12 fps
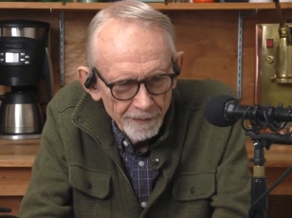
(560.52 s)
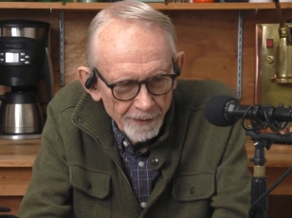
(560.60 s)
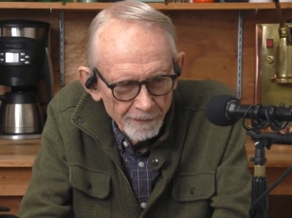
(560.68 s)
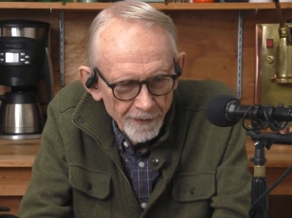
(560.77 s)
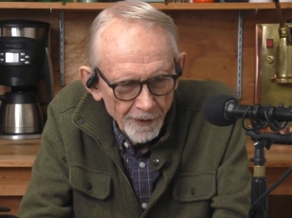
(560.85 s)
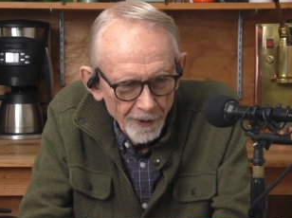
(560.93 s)

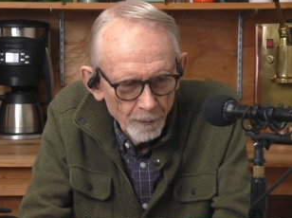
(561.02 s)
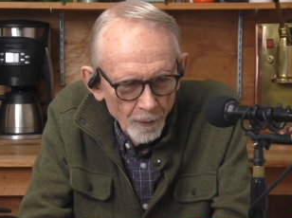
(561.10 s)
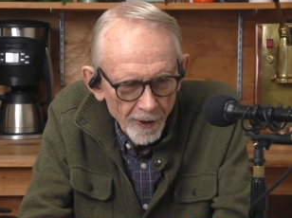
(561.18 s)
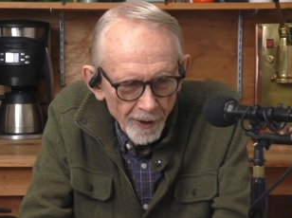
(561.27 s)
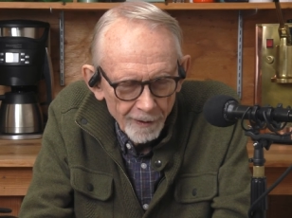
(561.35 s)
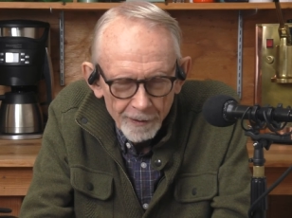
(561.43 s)
very
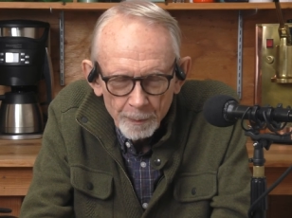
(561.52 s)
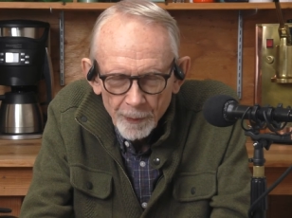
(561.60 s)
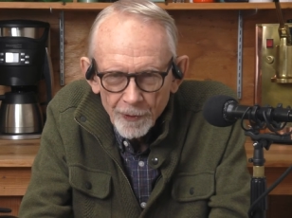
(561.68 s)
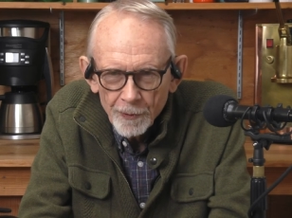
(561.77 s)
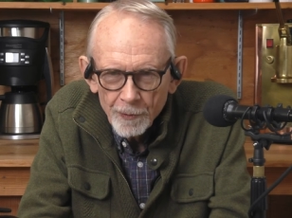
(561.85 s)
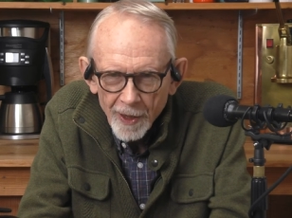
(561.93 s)
well at
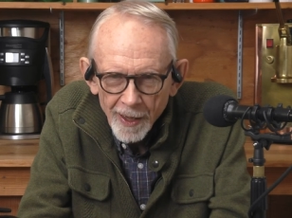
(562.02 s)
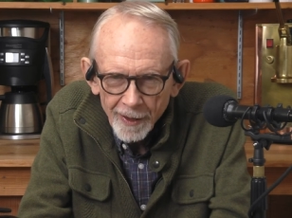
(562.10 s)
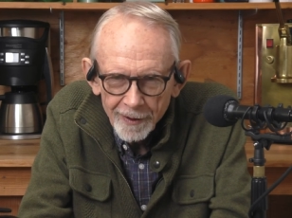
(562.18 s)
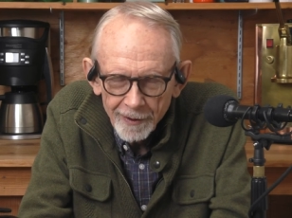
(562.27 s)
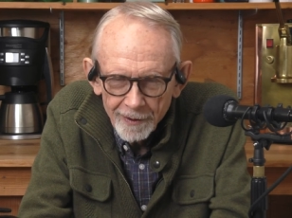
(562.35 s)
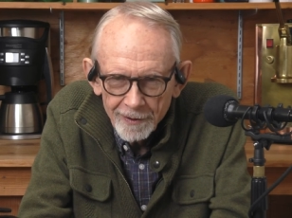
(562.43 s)
Bird Rock,
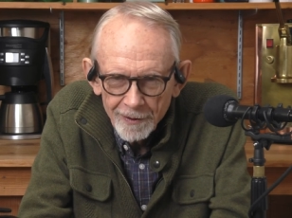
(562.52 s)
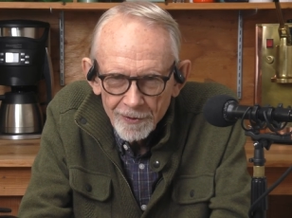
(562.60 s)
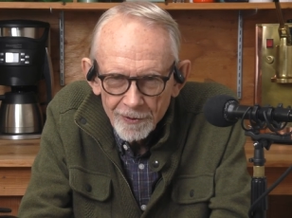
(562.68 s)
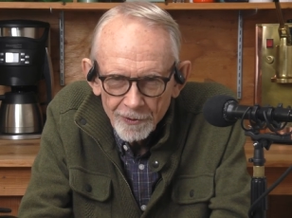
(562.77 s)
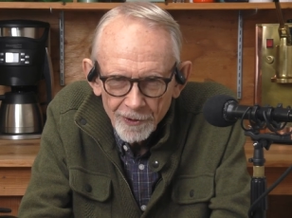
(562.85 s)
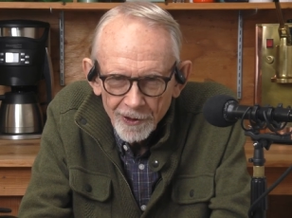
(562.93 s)
and he's going to